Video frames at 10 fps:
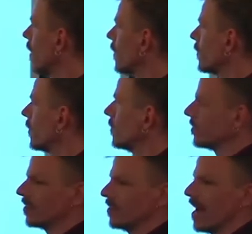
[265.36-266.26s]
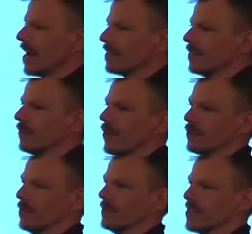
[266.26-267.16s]
So the actual
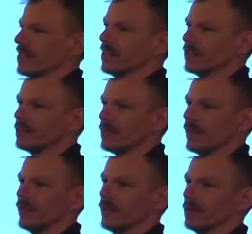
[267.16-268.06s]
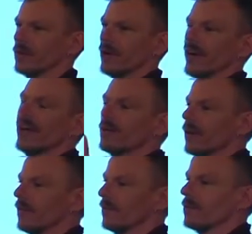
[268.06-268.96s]
virtual machine loop, if you were here
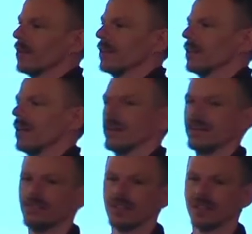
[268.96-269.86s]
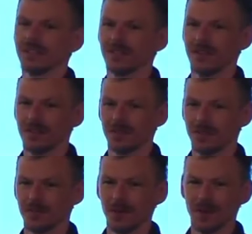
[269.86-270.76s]
when Lucas
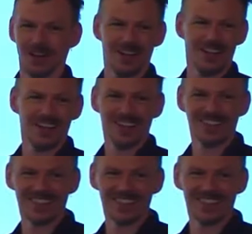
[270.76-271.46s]
spoke earlier, he